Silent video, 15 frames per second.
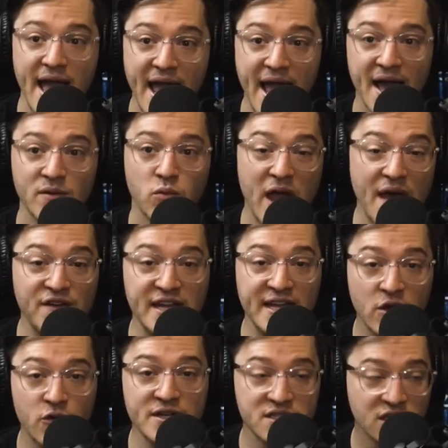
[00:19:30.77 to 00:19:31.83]
And we have an
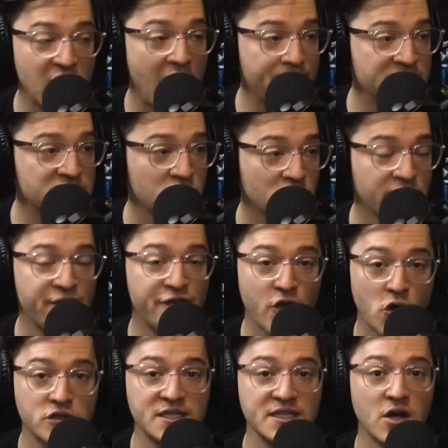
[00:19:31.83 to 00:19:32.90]
increase of copies sold of
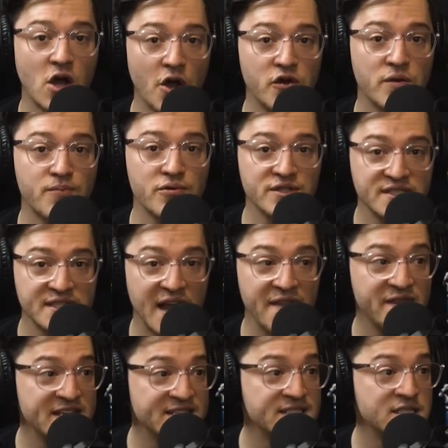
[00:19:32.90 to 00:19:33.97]

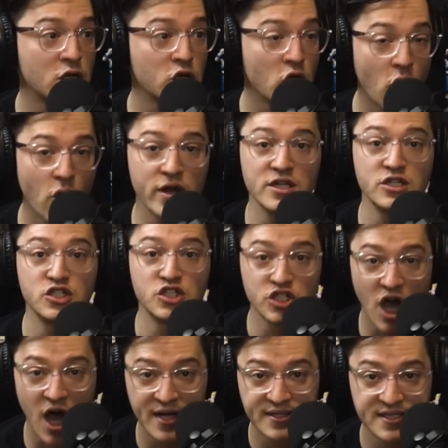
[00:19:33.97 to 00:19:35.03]
1,300%. This Dakota
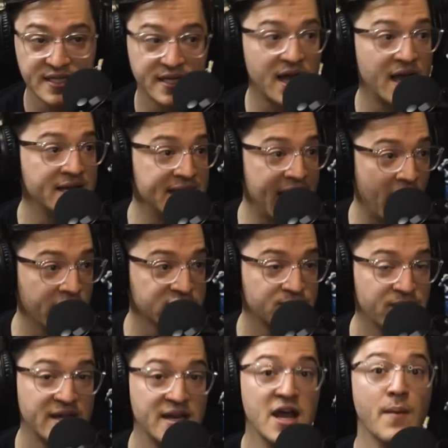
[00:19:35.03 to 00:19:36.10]
Johnson
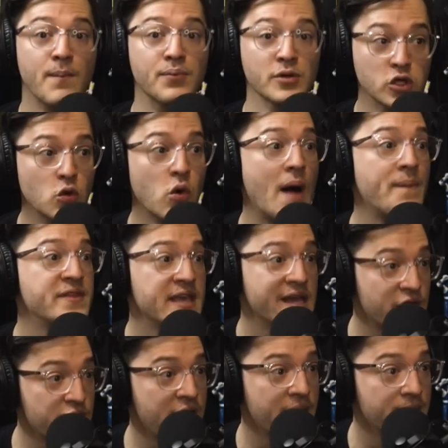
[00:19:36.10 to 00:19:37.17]
announcement blew up the
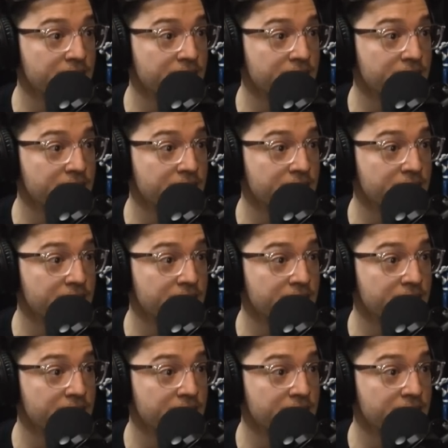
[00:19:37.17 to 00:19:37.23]
internet.